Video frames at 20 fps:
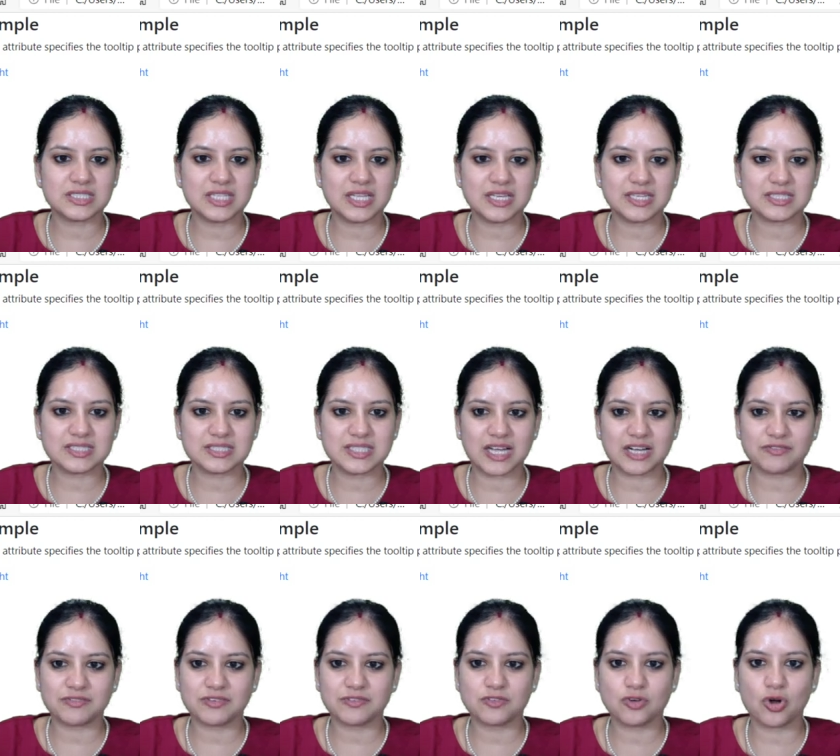links
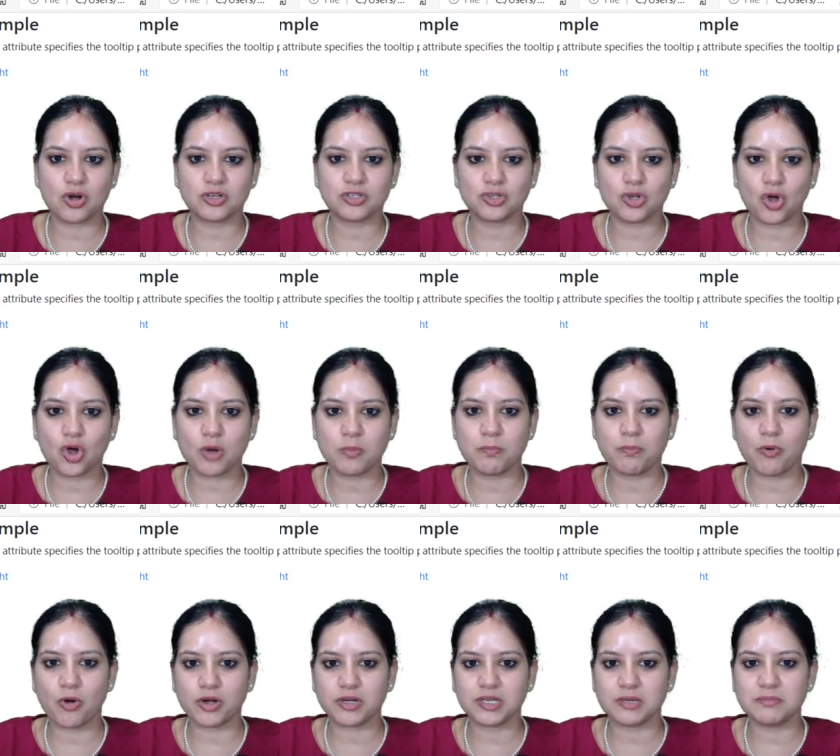that we've got top,
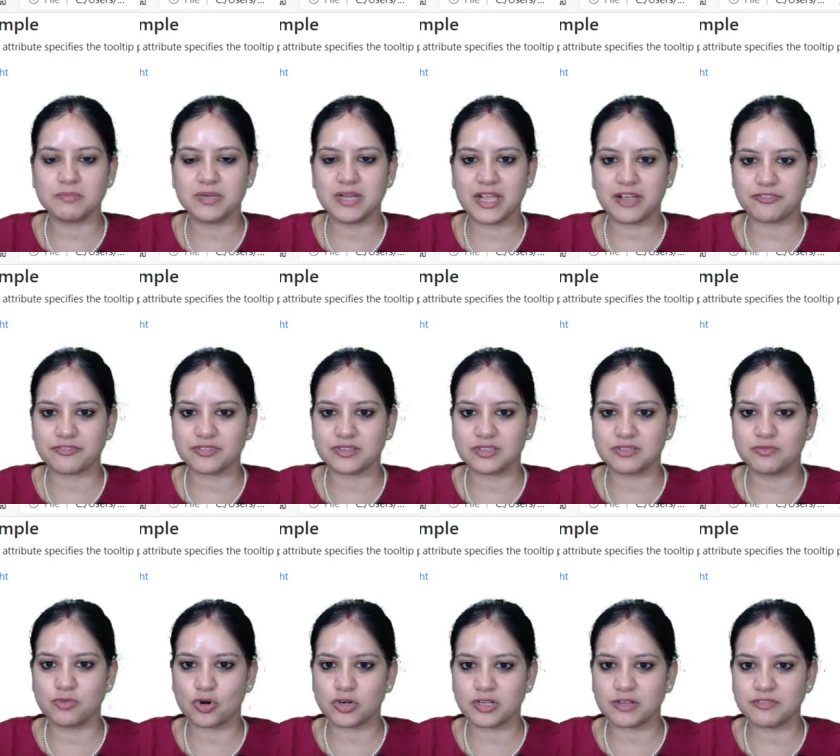bottom, left,
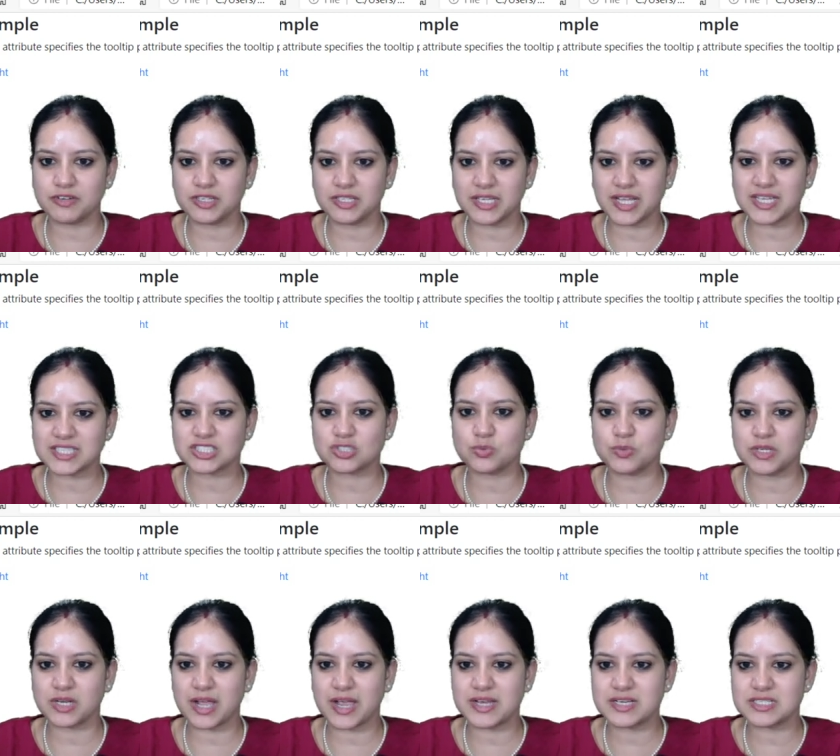whatever text
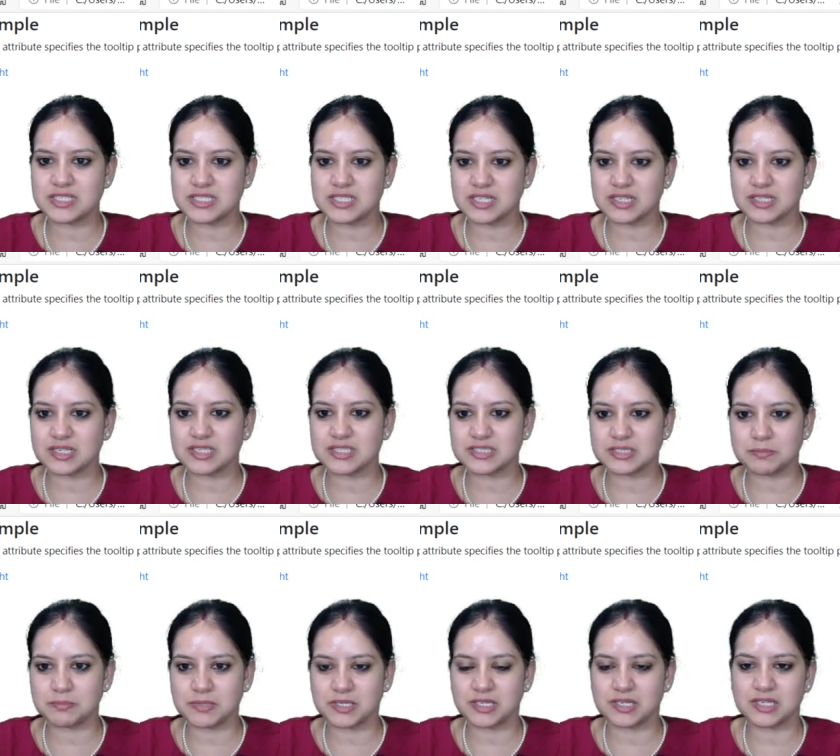we write here is
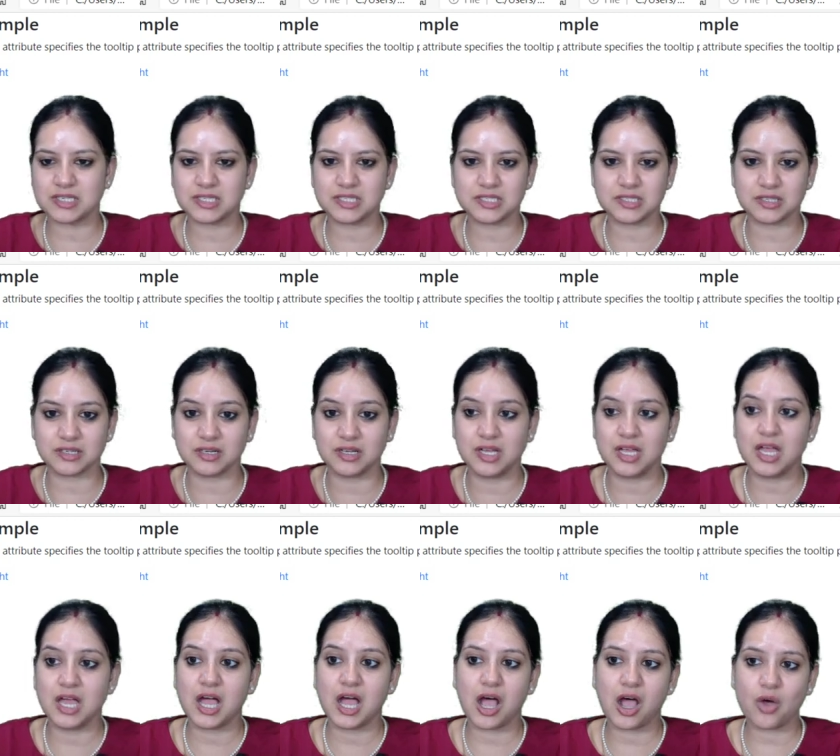appearing here.
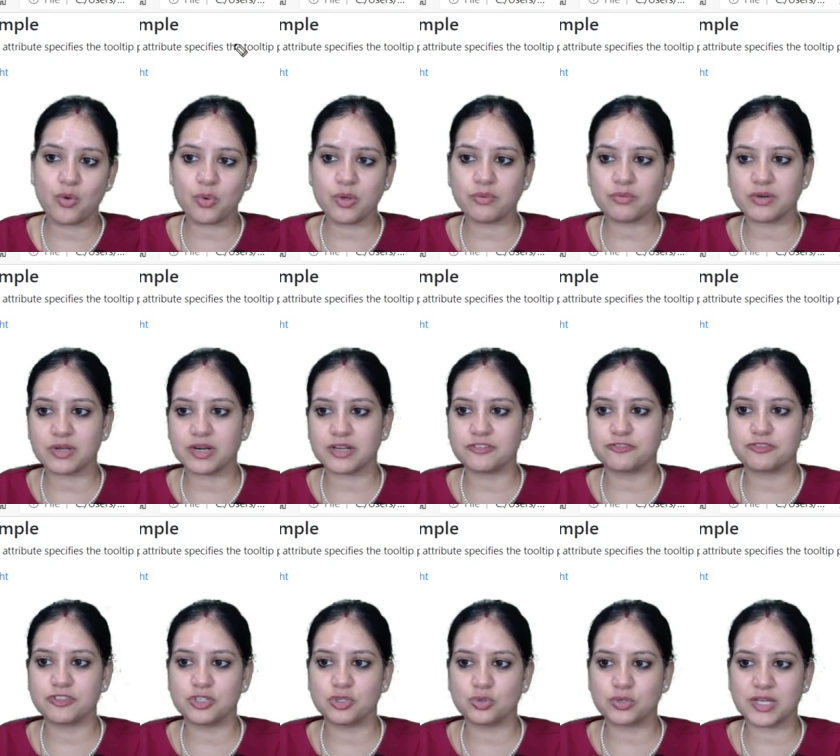However,
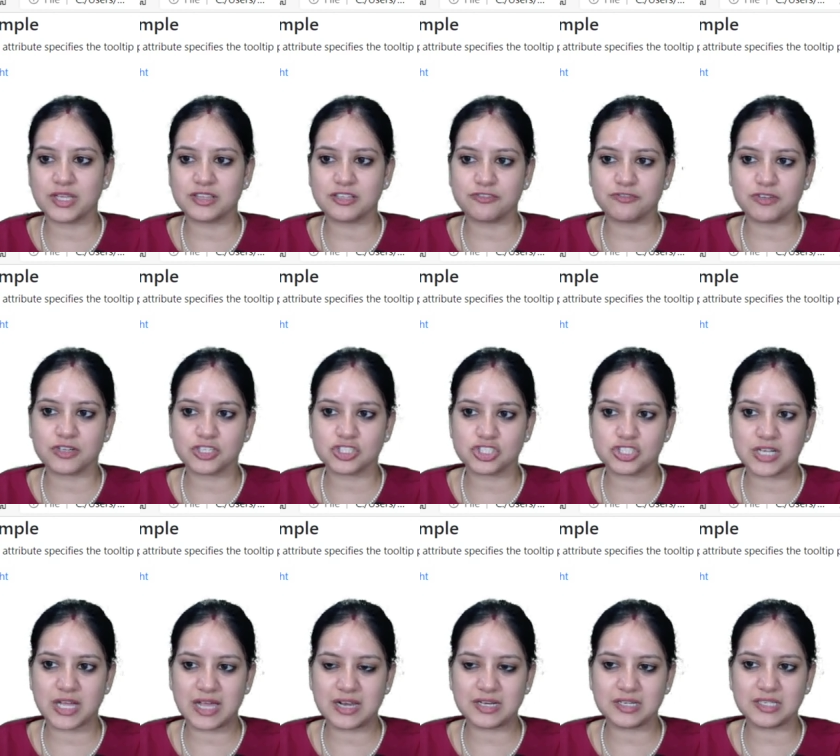if we look at the
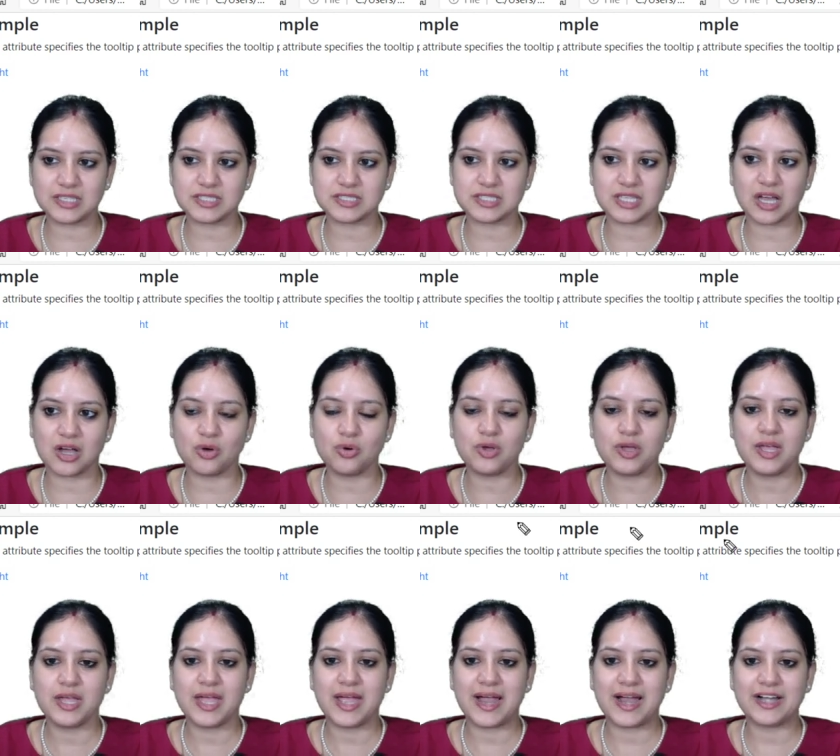functionalities now,
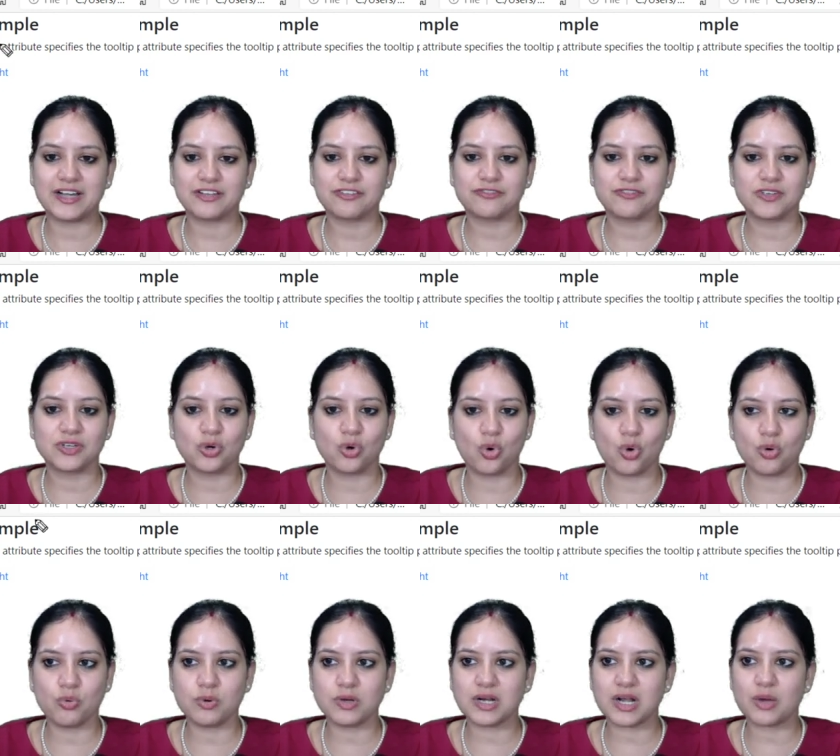and if we
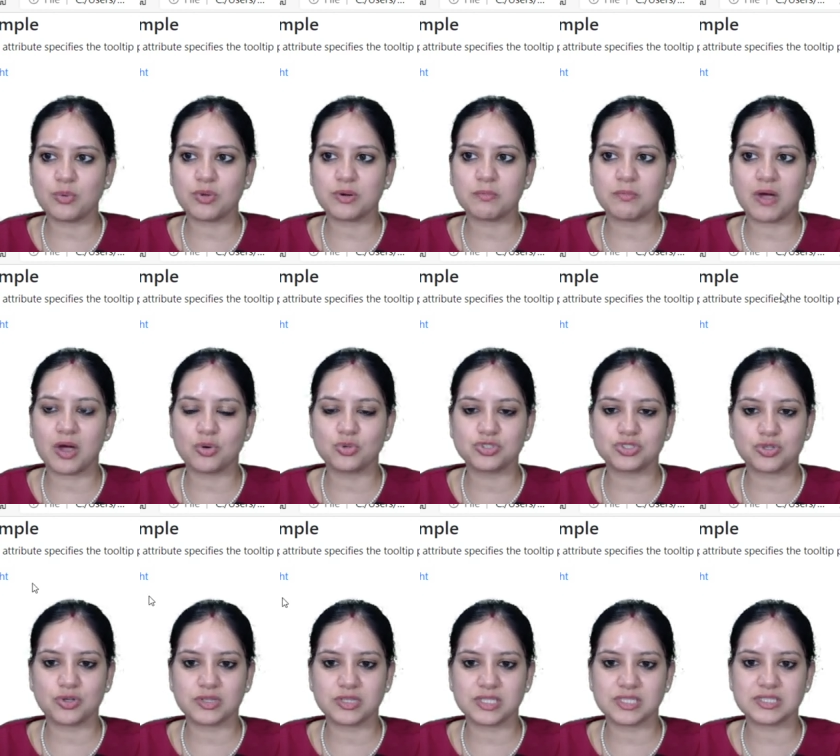hover our
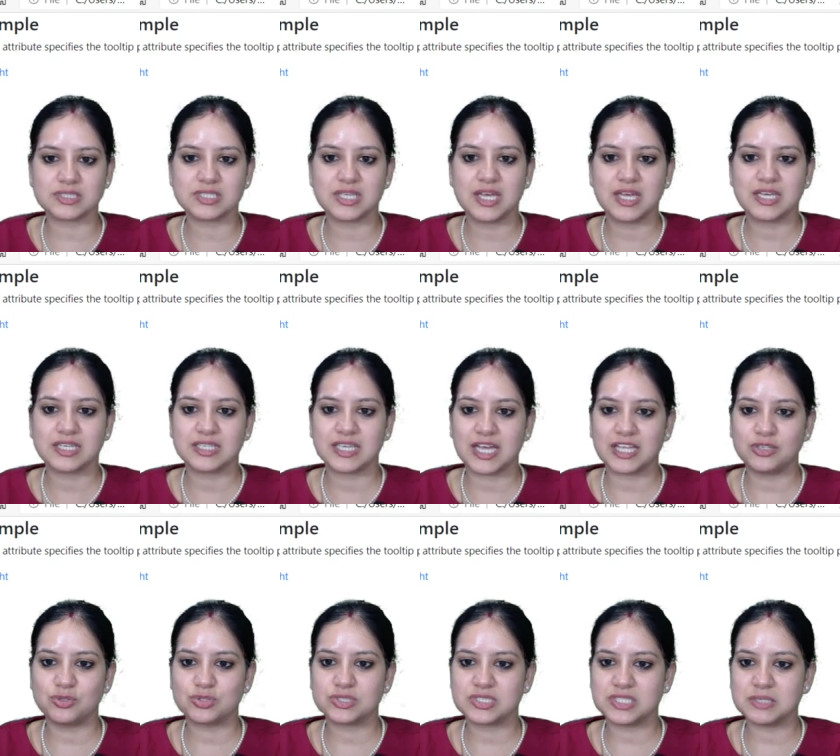mouse on this,
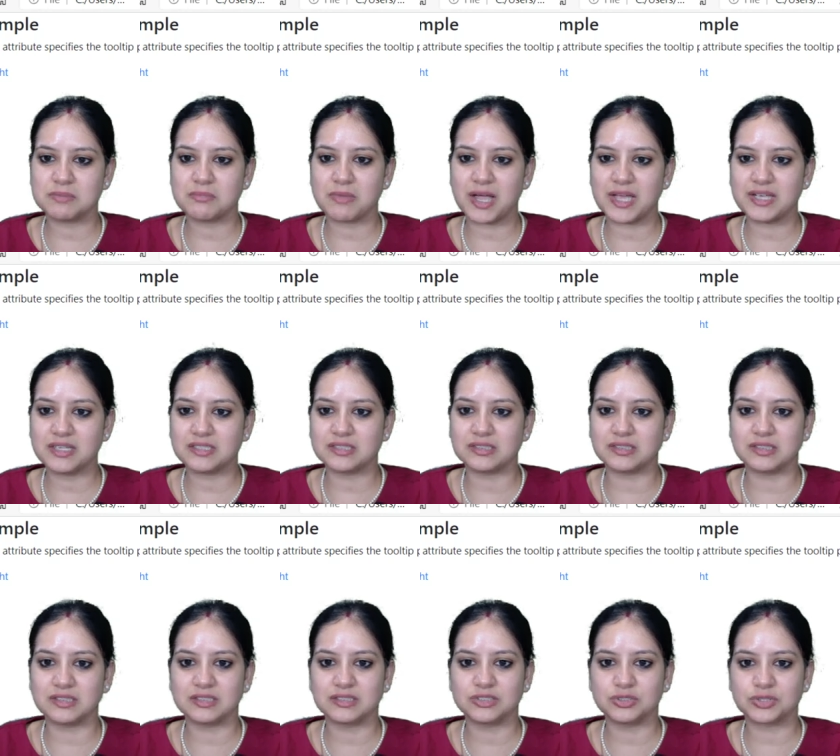can you see
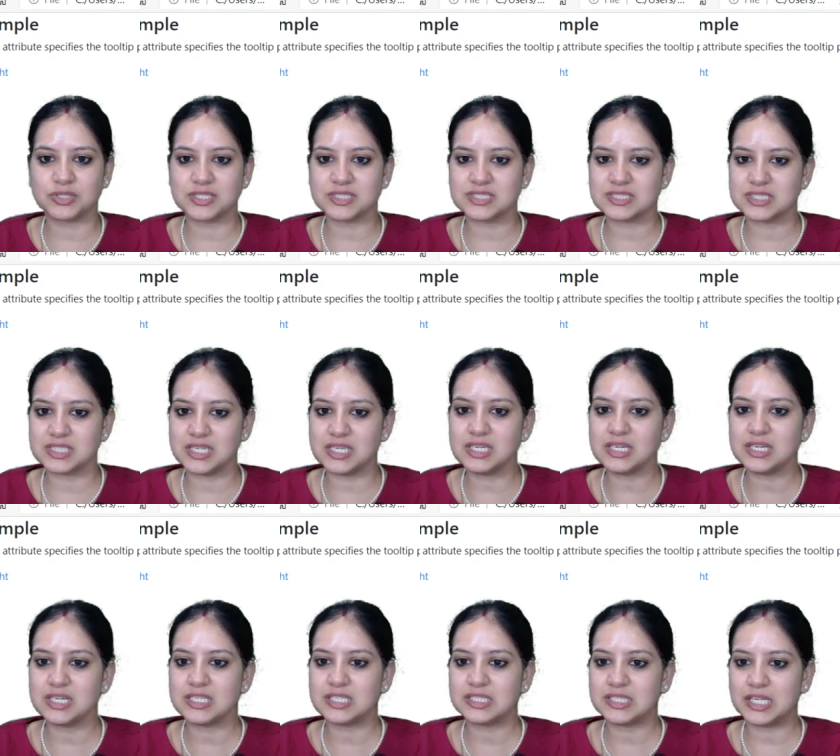Michael? You can
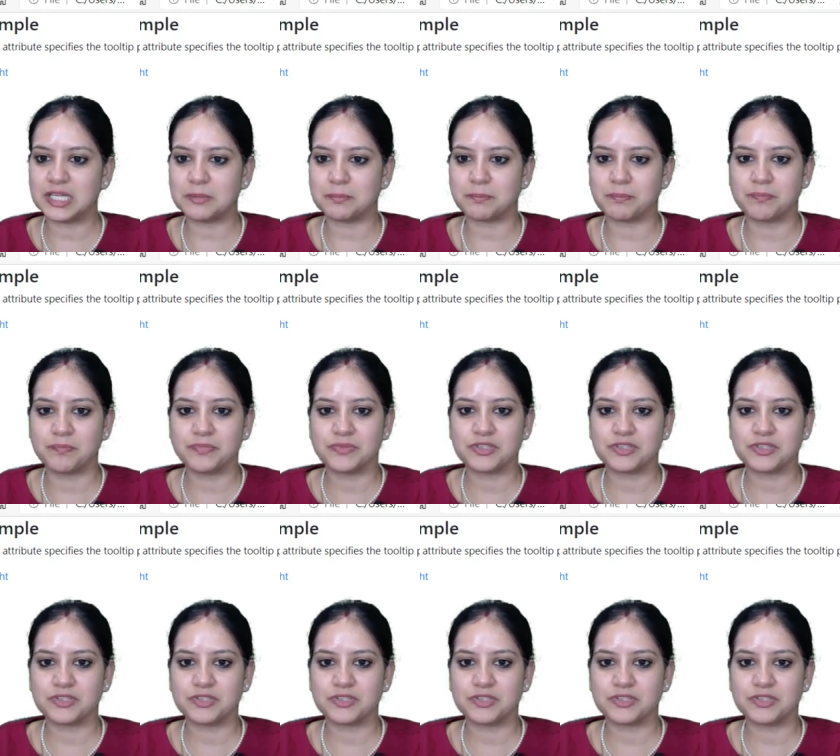see Tim,